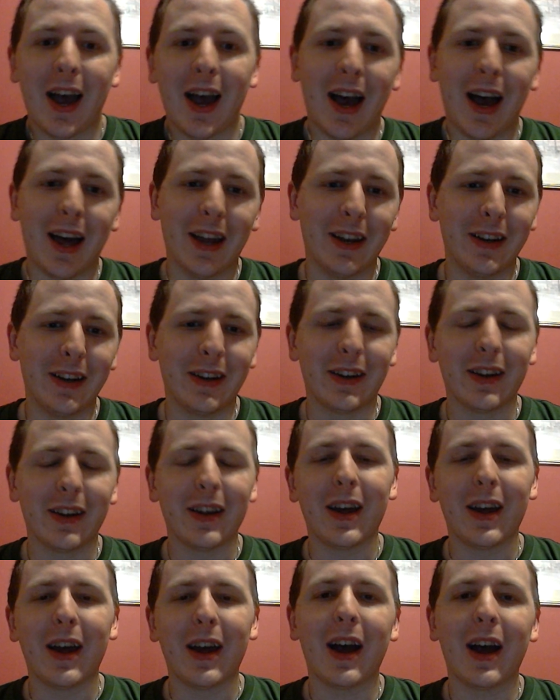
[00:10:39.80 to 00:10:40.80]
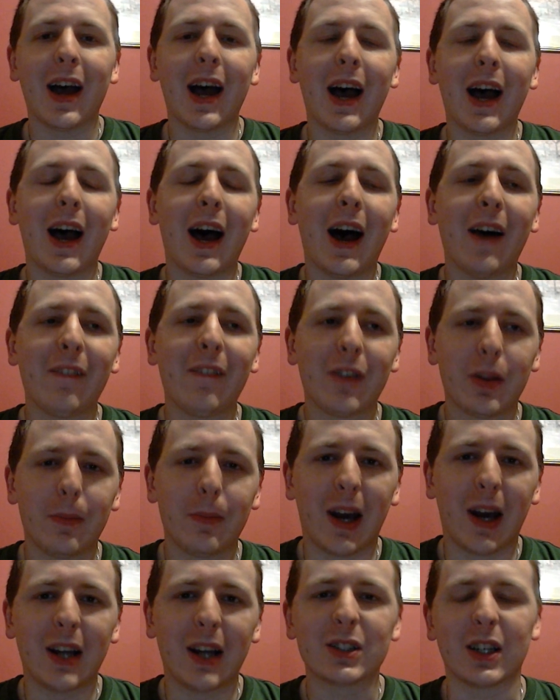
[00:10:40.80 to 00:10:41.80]
And after the
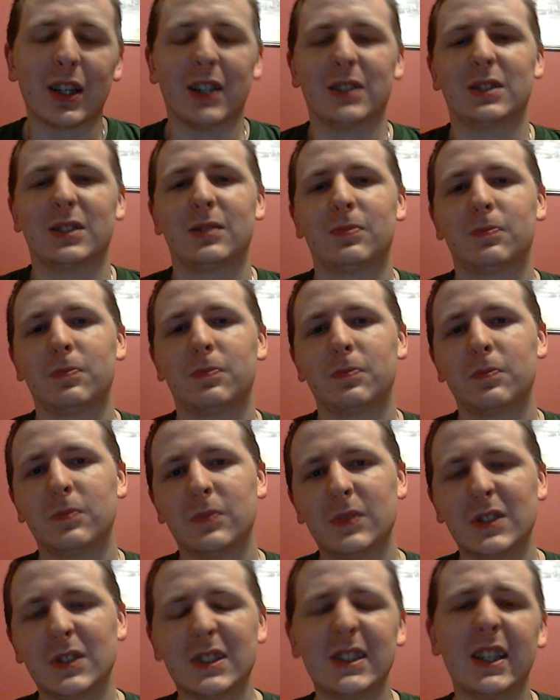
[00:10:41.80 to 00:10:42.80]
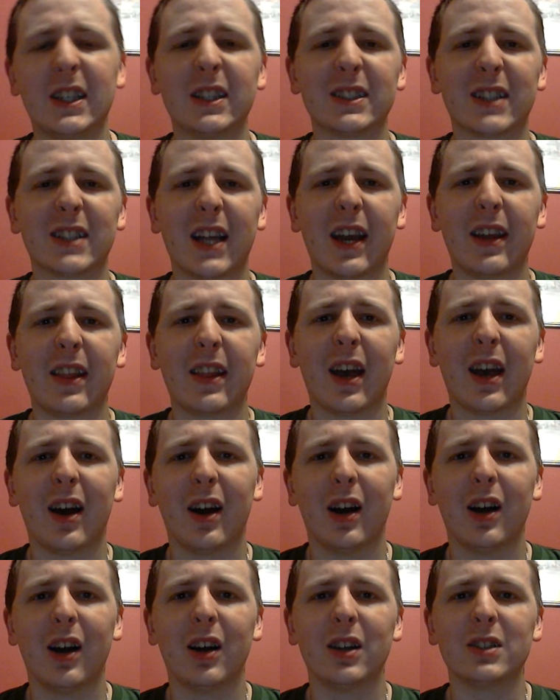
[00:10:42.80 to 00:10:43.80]
match, as Cena's laying there
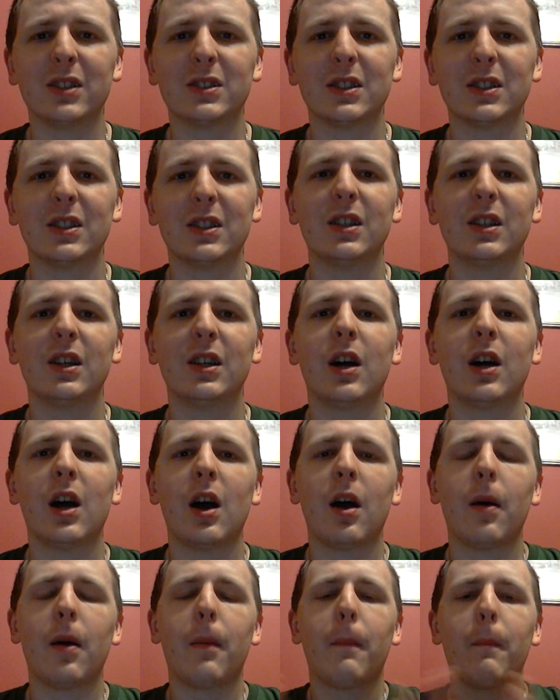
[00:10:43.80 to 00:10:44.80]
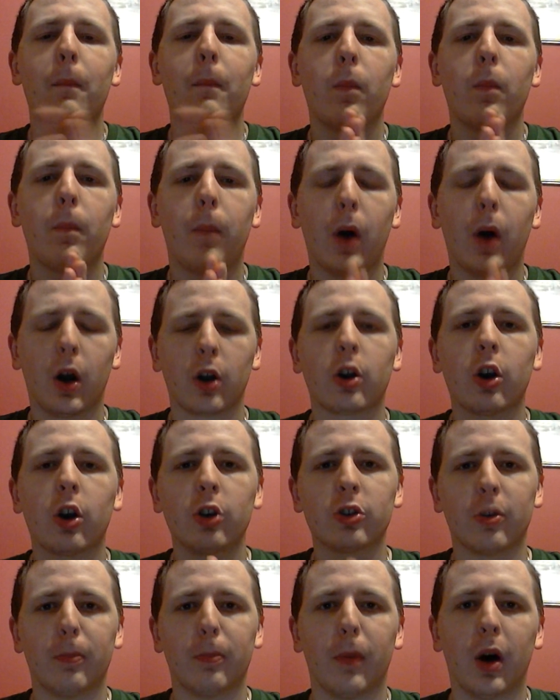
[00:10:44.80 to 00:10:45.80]
hurt, Punk
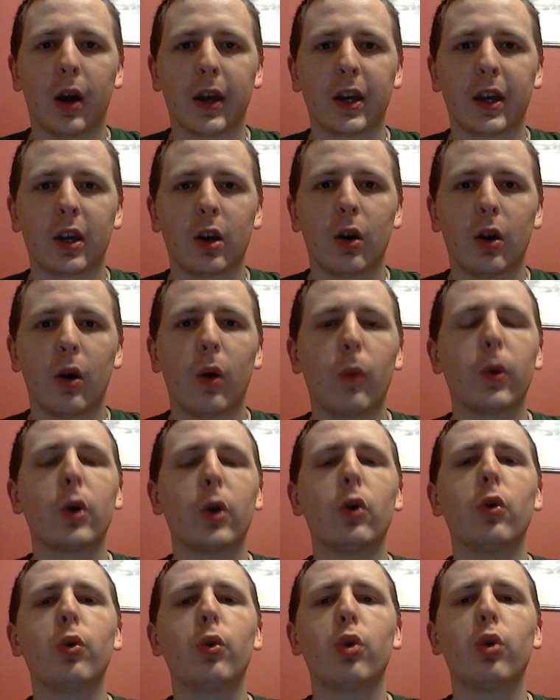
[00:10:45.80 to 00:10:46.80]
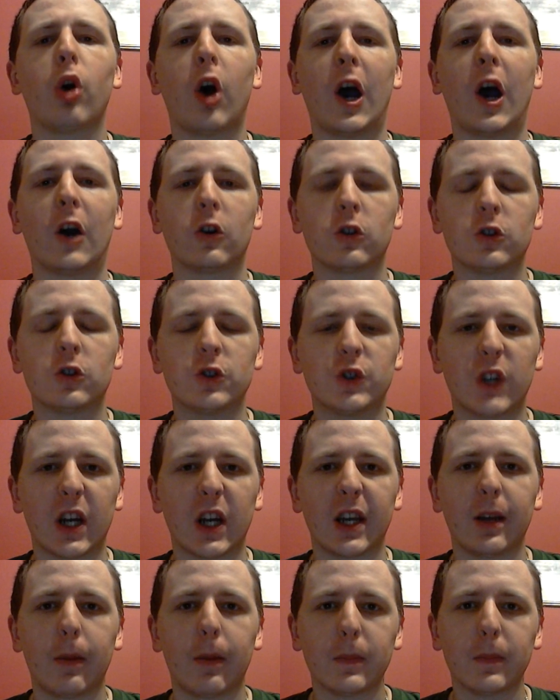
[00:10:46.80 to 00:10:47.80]
goes on mic. We all know how
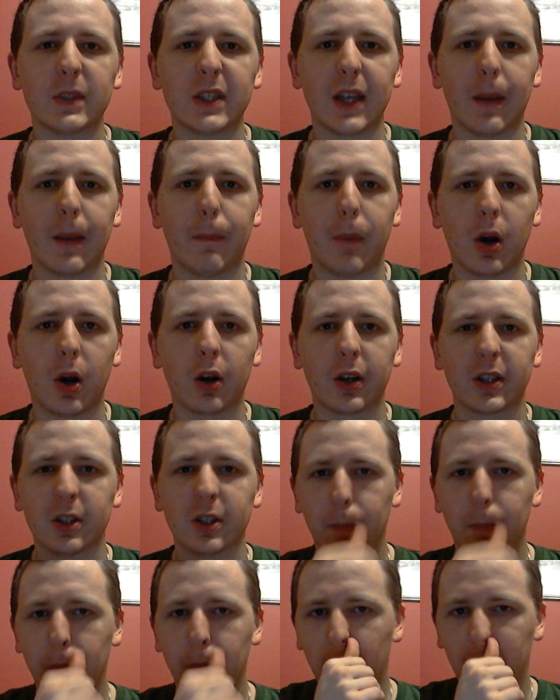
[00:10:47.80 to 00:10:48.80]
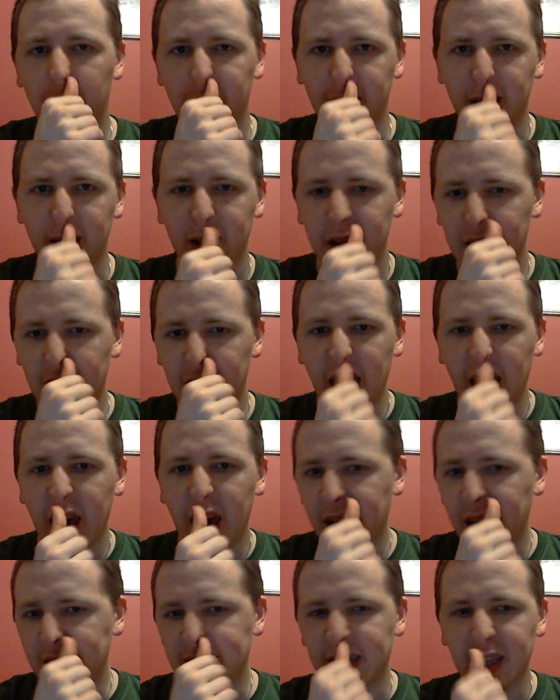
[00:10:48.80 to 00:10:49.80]
great CM Punk is on mic.
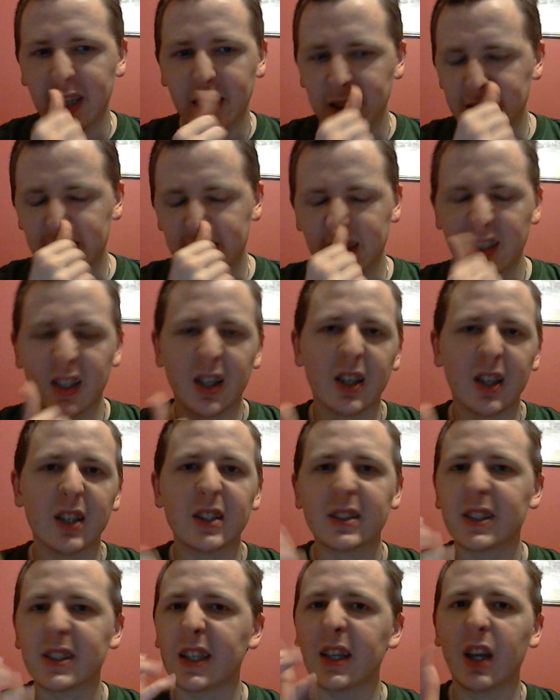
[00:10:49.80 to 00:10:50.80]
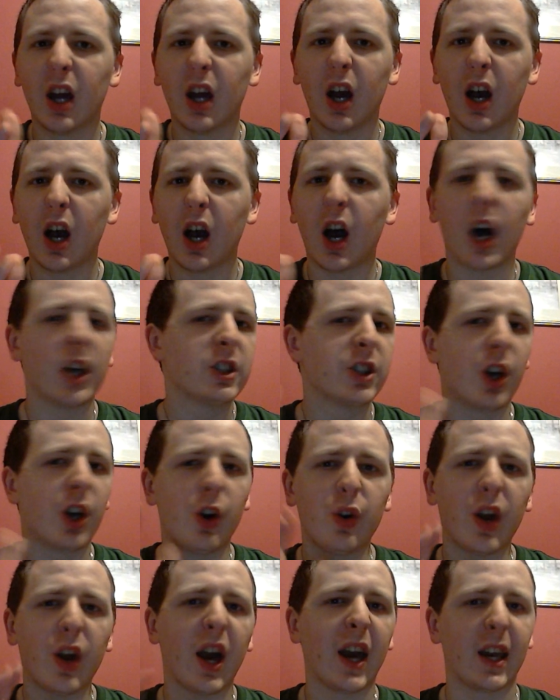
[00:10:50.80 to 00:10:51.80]
And he says, Cena, I
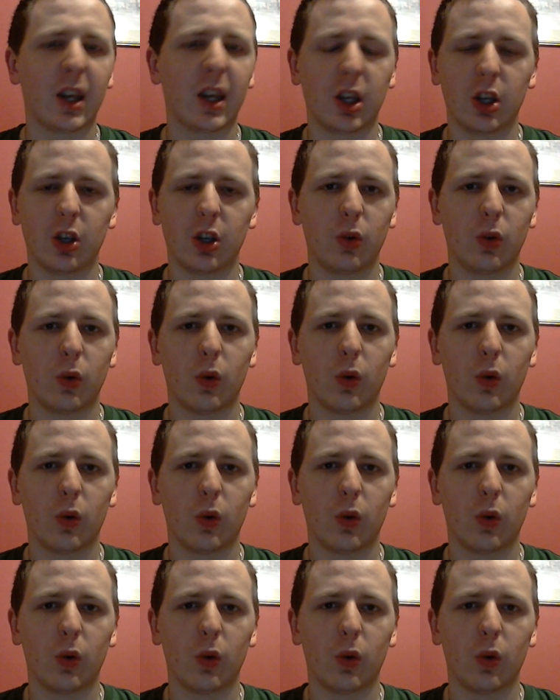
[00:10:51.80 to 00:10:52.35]
don't hate you.